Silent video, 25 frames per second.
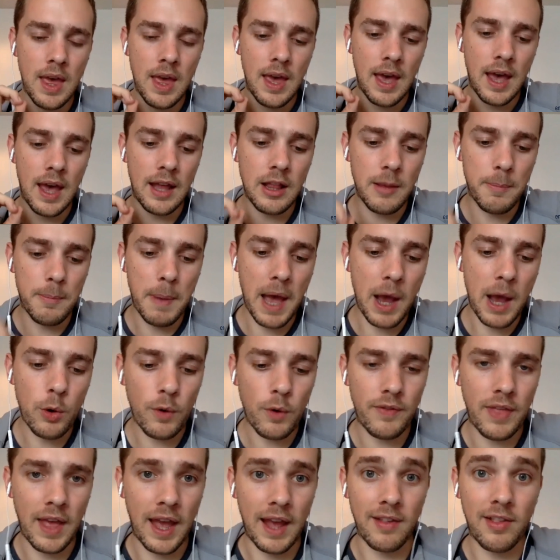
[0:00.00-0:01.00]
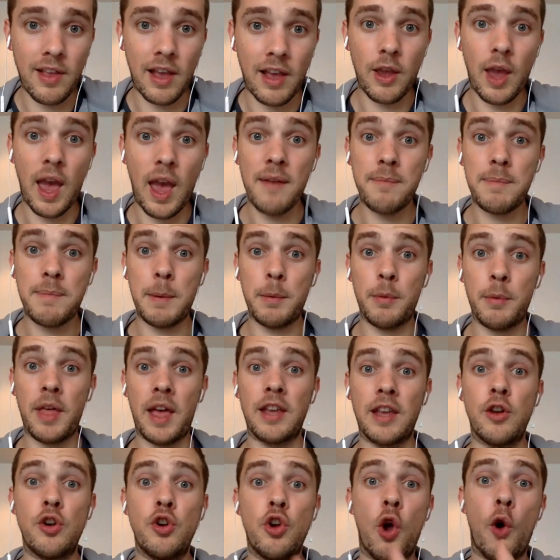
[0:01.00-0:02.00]
and the power of that is that you have people that
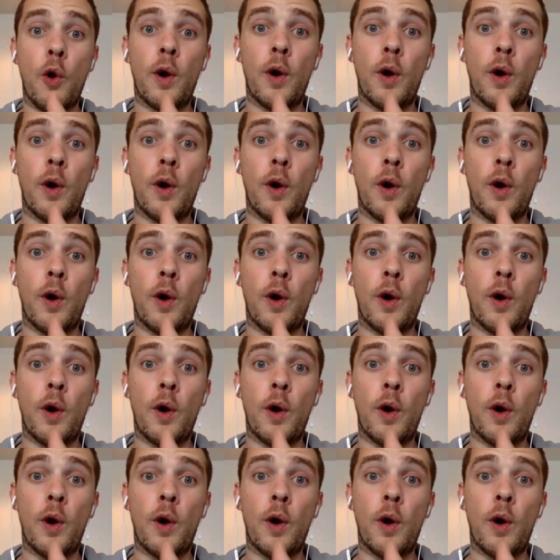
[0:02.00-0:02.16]
you know are